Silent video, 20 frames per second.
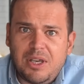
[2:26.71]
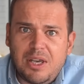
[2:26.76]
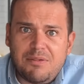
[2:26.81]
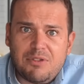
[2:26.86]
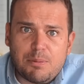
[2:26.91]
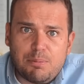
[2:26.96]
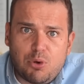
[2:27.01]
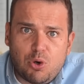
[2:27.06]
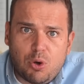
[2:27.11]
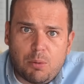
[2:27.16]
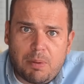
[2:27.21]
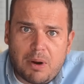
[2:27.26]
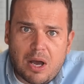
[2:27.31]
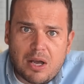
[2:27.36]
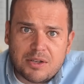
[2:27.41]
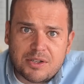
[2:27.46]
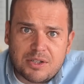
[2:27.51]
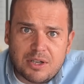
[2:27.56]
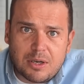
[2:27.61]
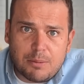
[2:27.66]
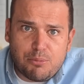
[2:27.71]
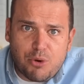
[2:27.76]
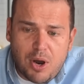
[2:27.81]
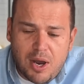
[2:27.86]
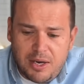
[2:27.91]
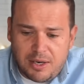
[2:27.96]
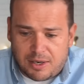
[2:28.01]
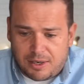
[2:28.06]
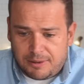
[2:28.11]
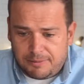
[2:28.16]
Give the poor bastard a
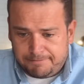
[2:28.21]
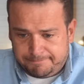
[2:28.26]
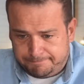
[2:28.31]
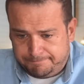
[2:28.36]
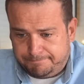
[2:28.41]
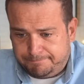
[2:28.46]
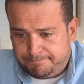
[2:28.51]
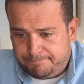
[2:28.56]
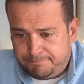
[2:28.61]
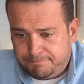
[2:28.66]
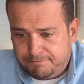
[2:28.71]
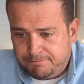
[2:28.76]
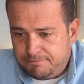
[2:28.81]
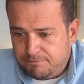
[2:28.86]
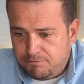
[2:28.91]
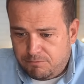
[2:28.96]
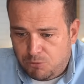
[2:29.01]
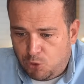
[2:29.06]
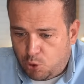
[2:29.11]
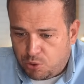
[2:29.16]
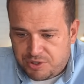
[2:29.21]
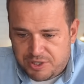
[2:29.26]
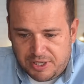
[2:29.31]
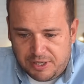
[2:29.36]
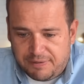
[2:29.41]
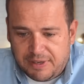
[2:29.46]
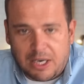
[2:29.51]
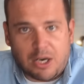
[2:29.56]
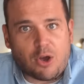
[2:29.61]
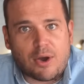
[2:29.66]
break. Not
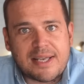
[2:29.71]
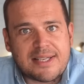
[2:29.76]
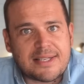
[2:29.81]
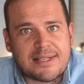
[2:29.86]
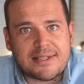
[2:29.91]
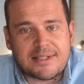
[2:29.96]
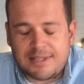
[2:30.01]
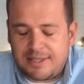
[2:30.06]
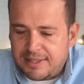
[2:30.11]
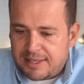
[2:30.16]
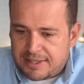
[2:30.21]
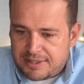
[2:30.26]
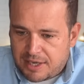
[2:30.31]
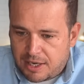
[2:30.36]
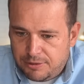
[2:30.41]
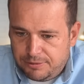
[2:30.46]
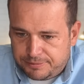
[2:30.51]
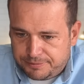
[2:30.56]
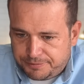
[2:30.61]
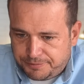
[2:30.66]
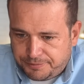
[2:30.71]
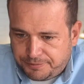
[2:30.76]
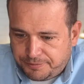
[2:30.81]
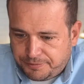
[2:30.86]
TV licensing, they don't.